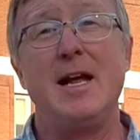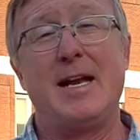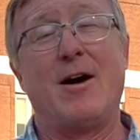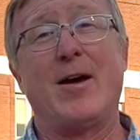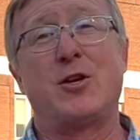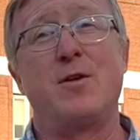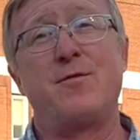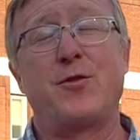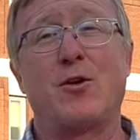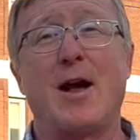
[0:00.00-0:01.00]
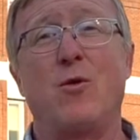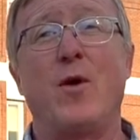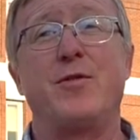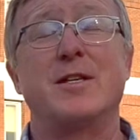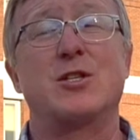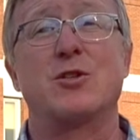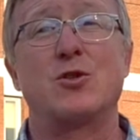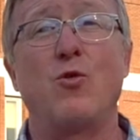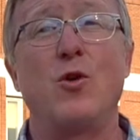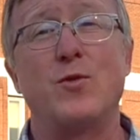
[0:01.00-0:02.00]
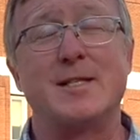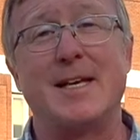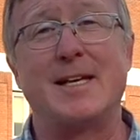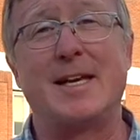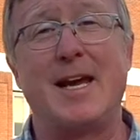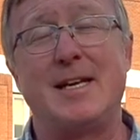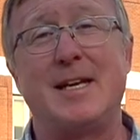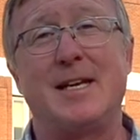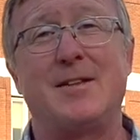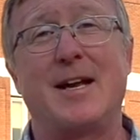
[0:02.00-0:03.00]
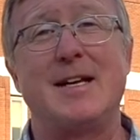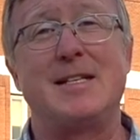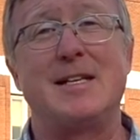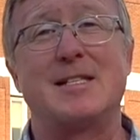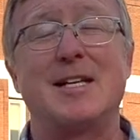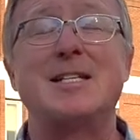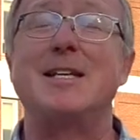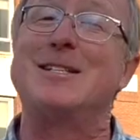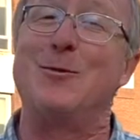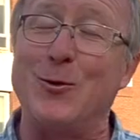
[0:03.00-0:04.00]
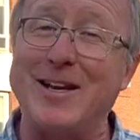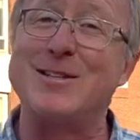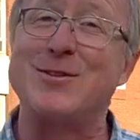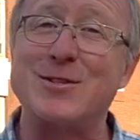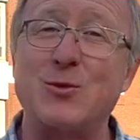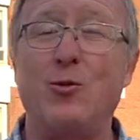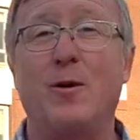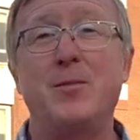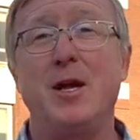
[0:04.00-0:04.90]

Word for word: Now, I couldn't figure out when this school was dedicated in the 1960s, and we'll get to the school,